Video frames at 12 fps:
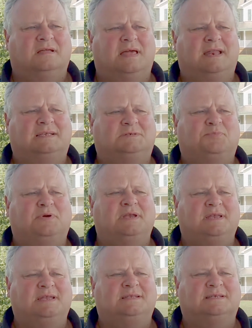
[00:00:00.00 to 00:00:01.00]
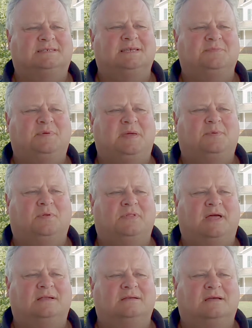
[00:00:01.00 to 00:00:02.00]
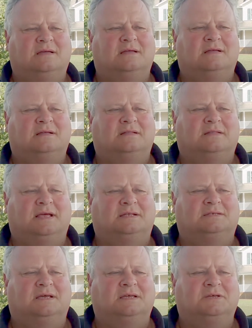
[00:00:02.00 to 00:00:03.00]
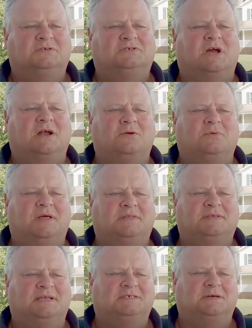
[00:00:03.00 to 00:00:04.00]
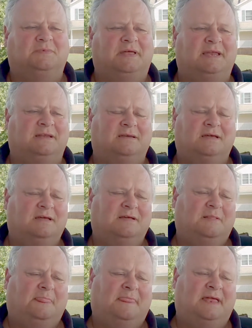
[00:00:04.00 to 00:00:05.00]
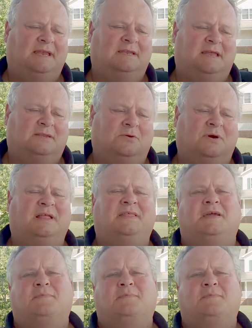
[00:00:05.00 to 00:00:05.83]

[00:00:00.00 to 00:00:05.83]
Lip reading: it's pretty neat to see people that you started with, teaching them they didn't know anything